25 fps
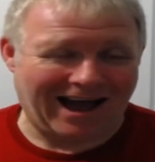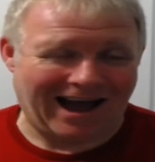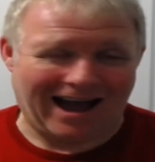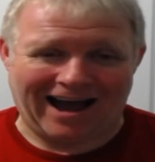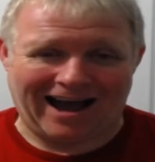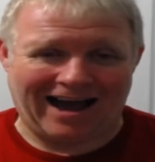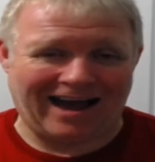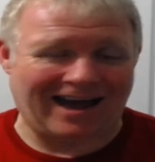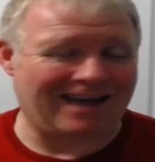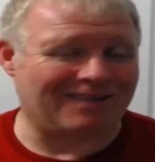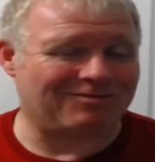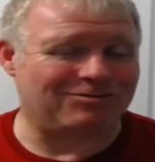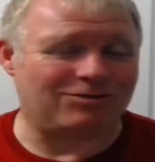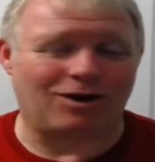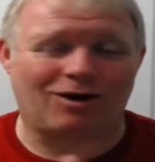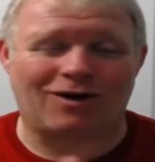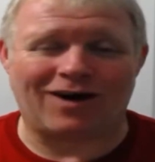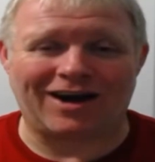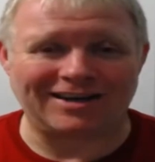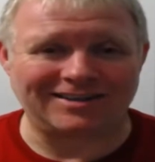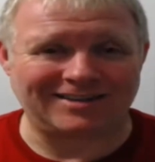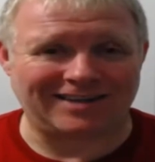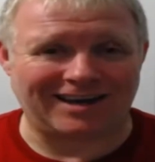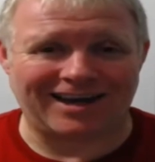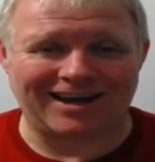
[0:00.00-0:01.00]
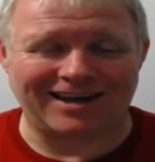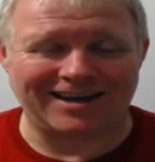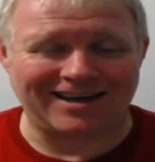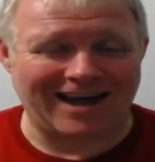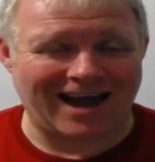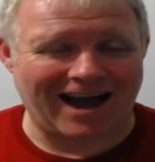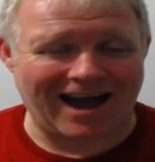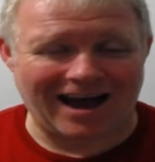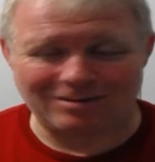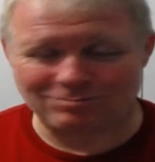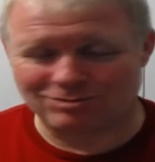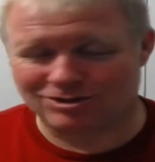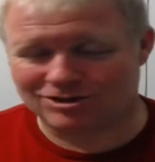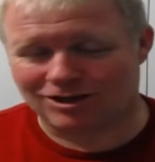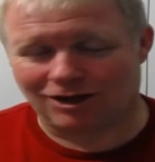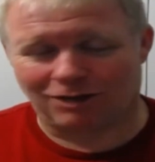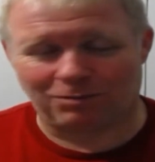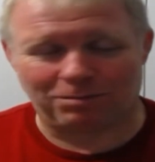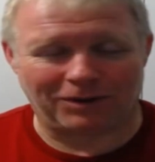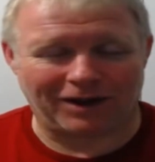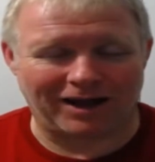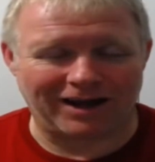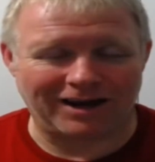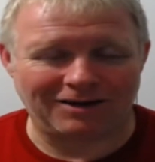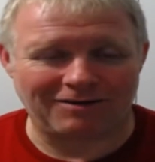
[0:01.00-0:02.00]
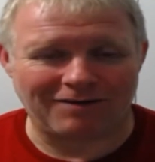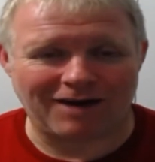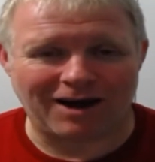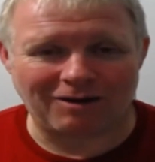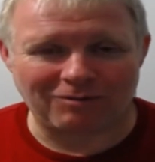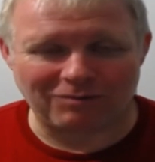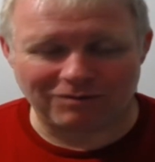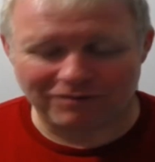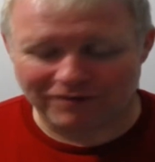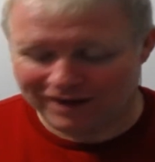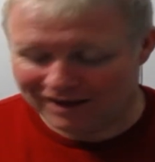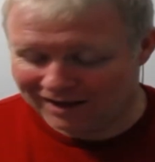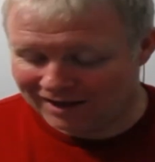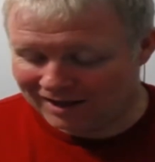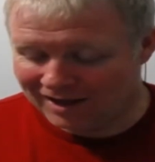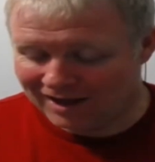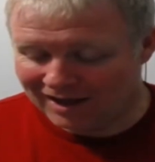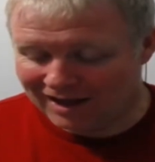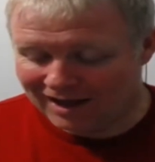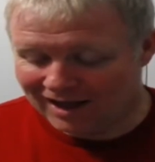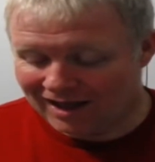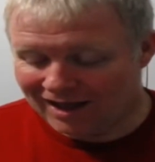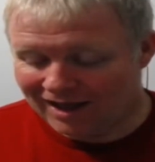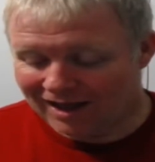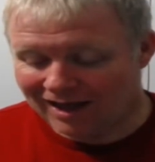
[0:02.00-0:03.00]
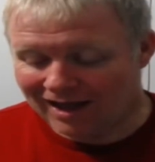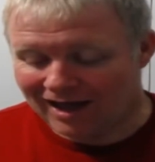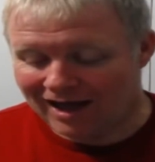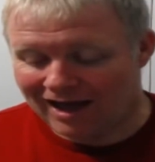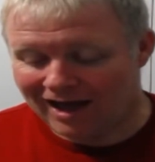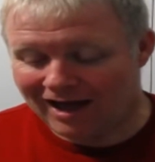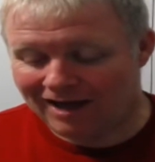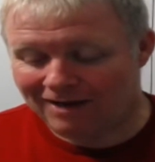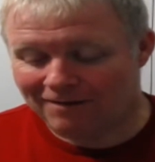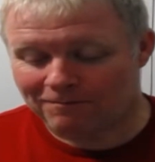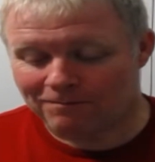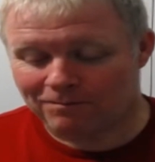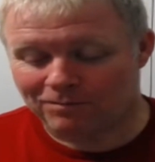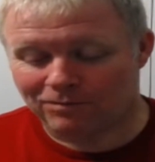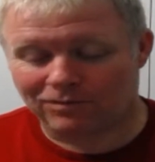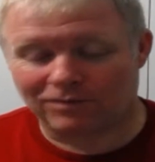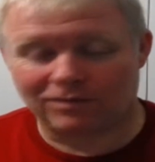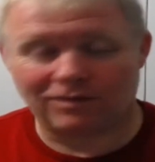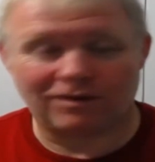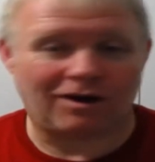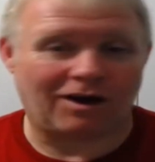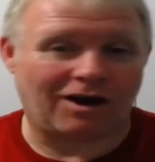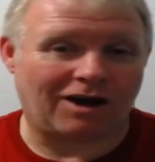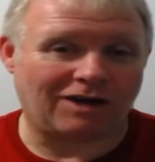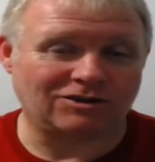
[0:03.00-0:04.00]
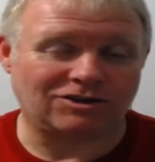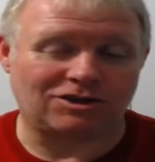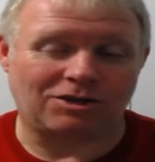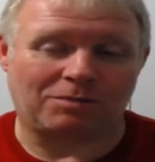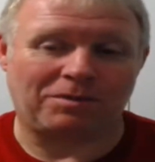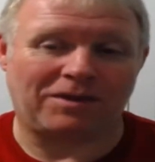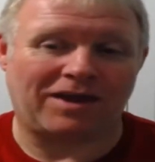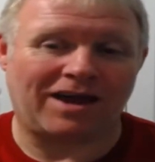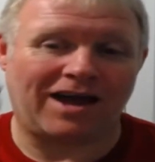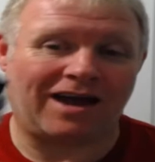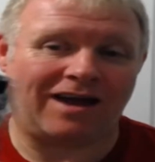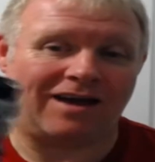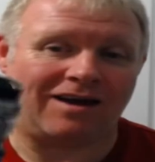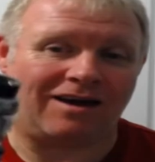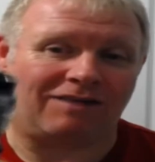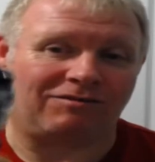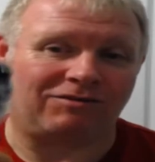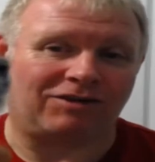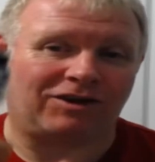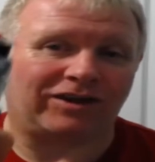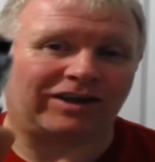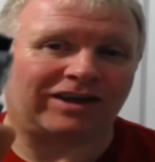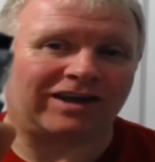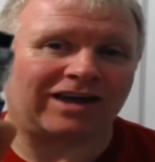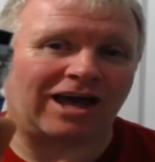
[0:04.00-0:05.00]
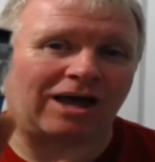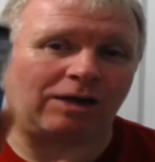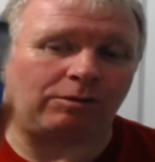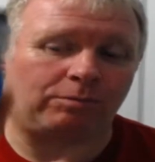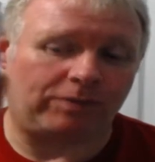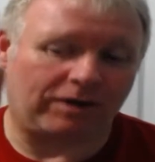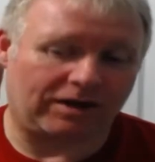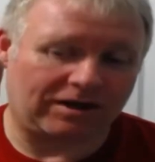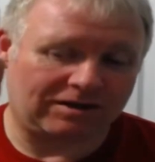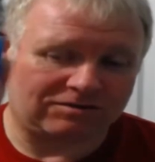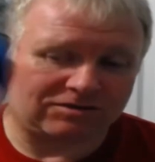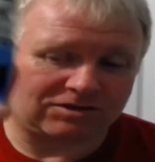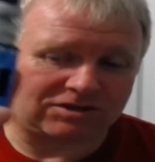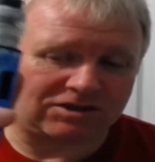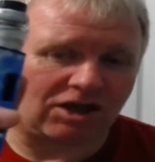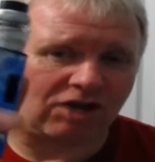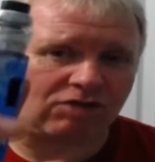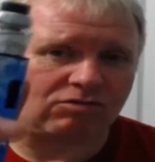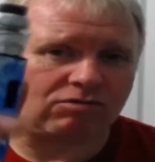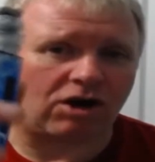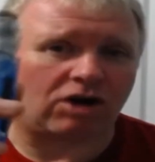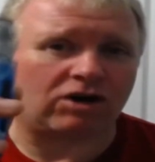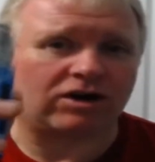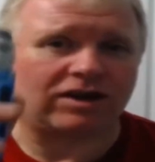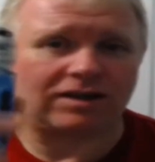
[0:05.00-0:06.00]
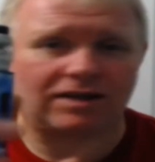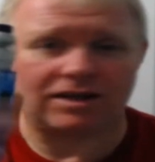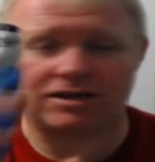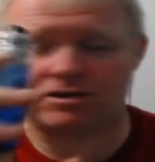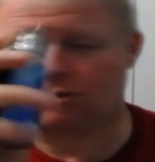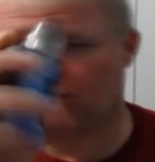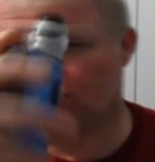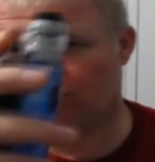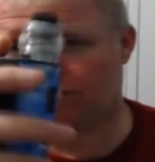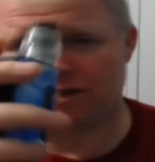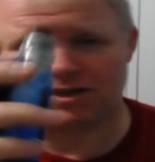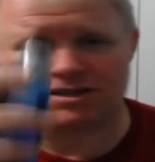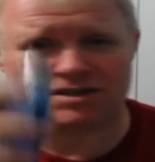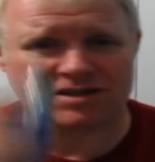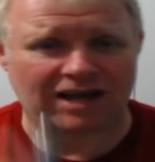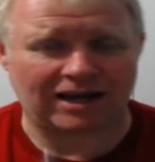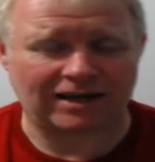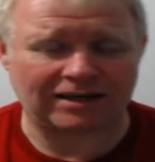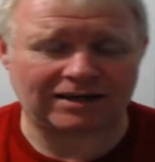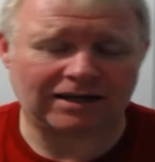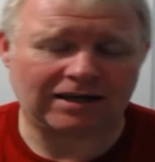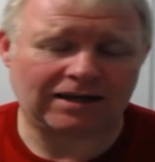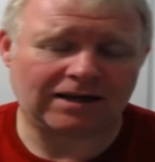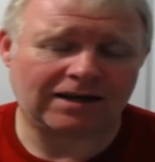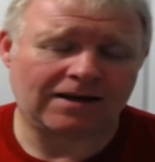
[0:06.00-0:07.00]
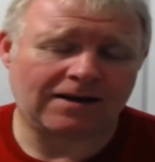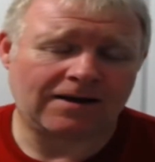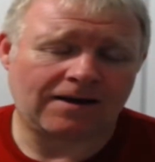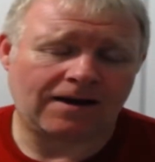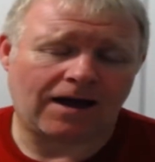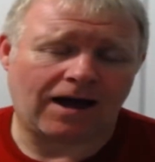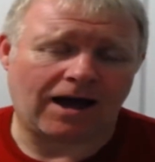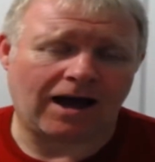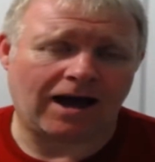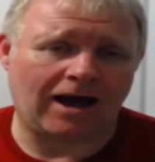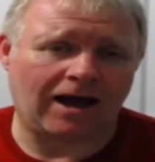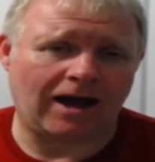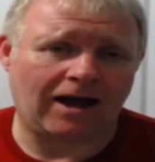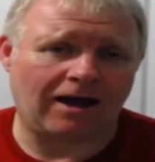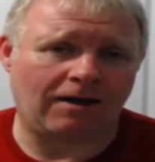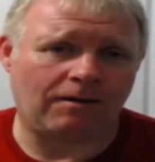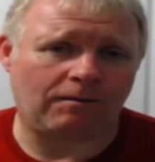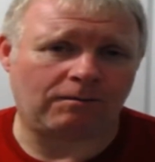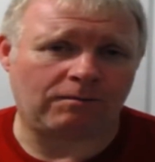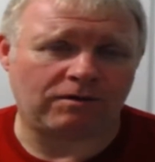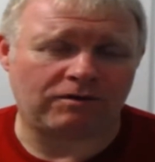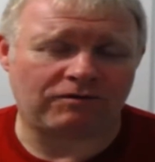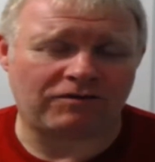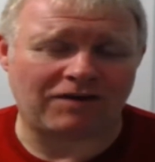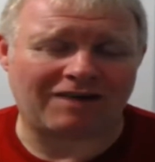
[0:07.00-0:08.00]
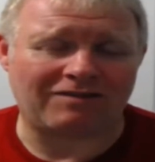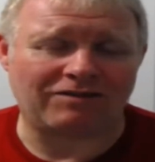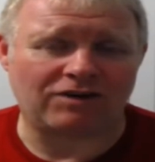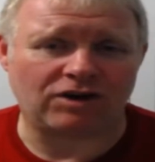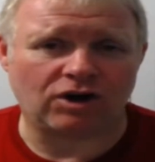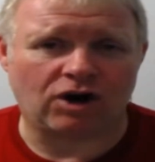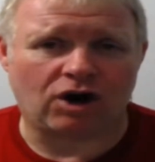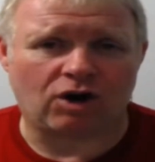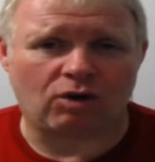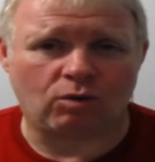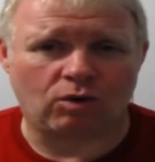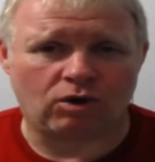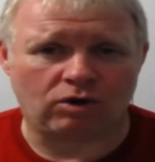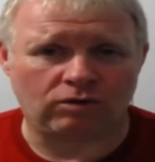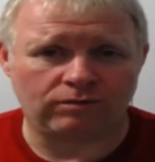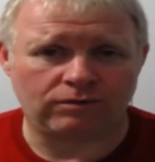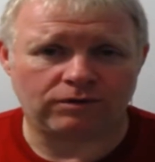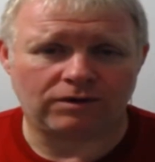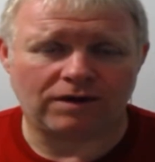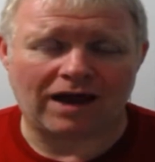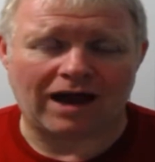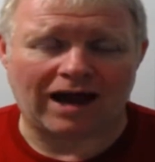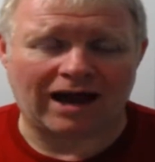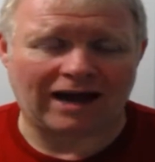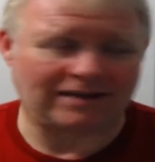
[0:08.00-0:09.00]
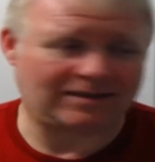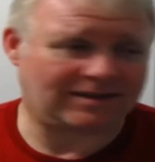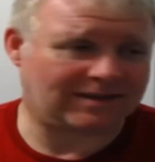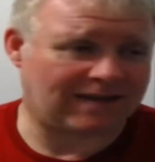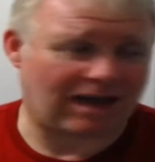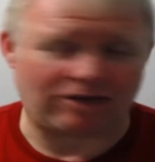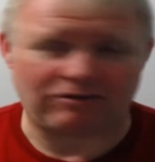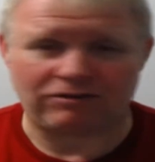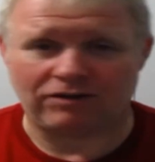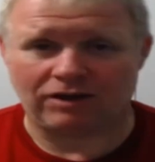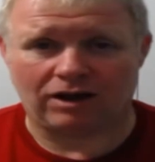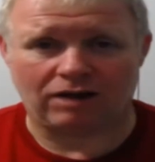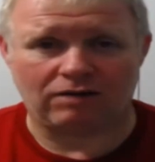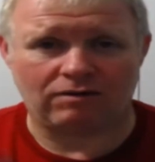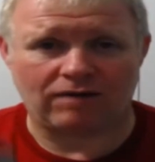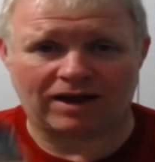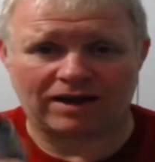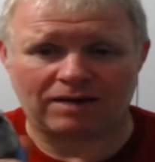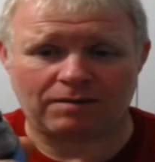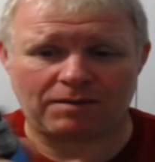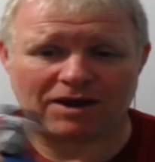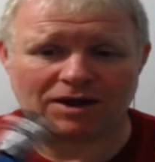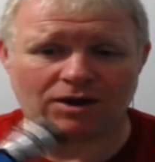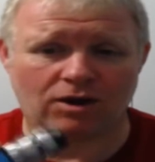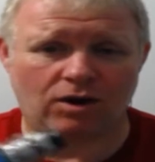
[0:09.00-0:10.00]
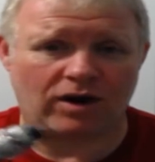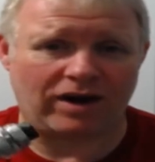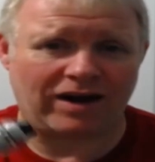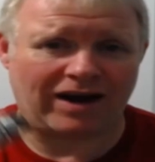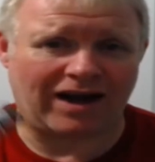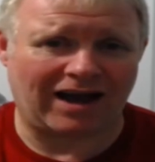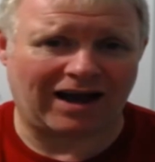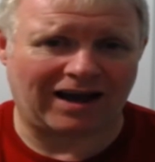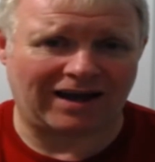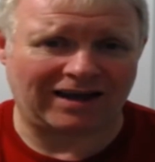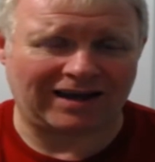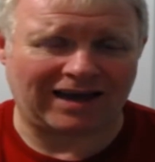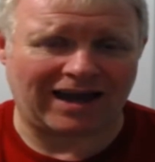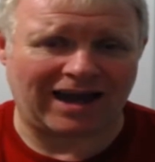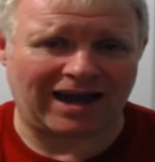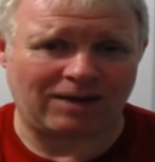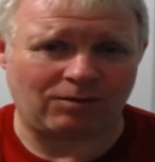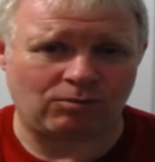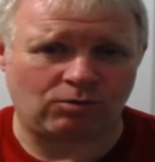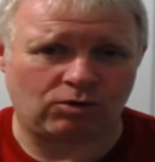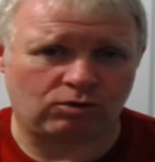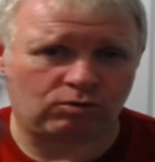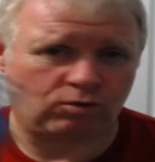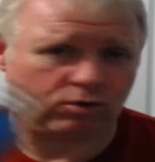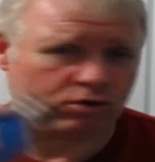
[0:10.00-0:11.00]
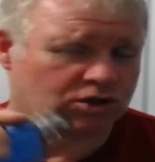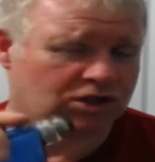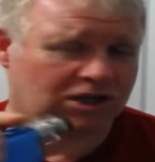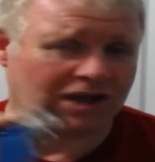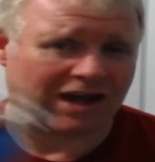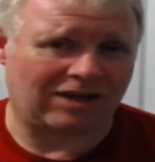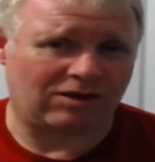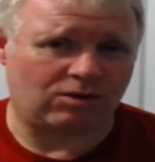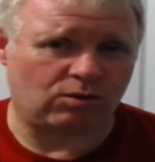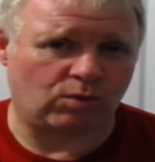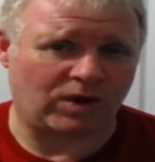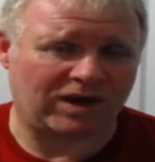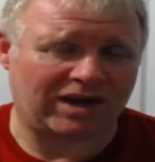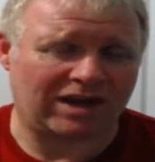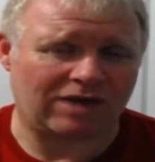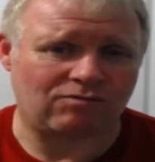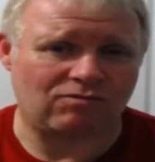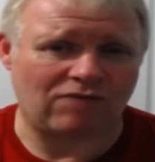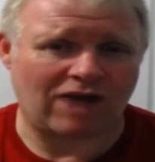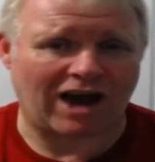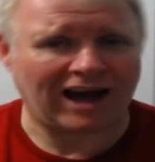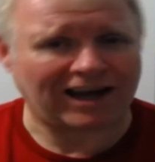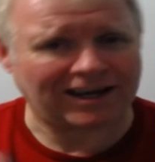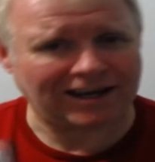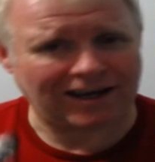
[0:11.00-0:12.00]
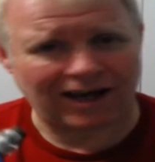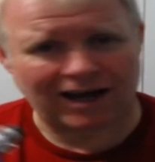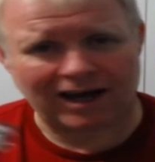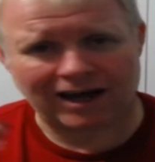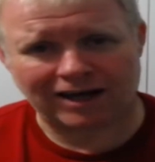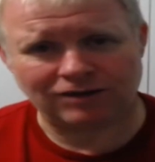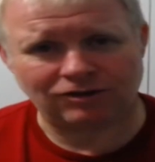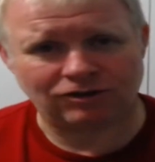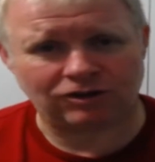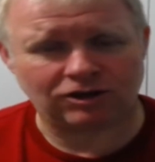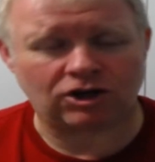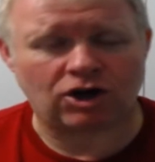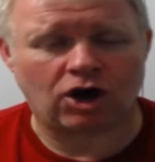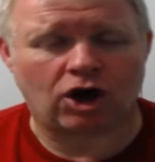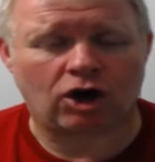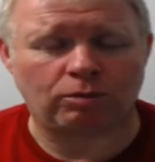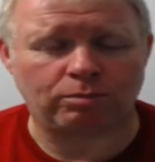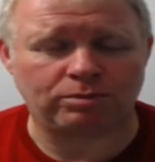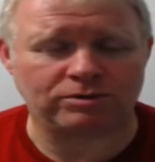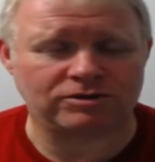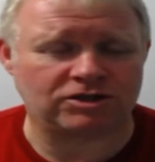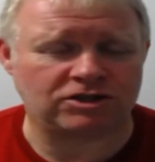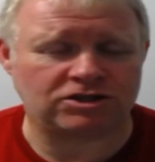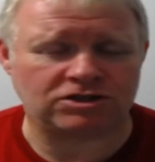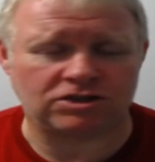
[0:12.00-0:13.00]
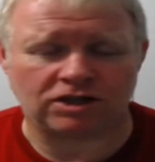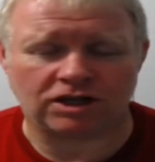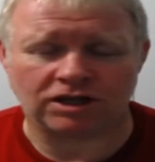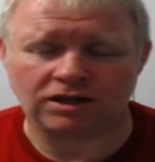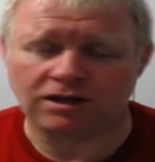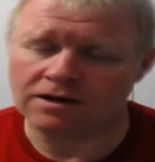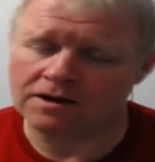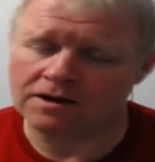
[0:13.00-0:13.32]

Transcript: I have no idea yet. I'm still playing around with it. On top of there, I've got the Kelpie. Still rocking this. Love this tank. If you haven't got one, I'd definitely recommend going out and getting one. Once you get the wicking right and the coil positioning,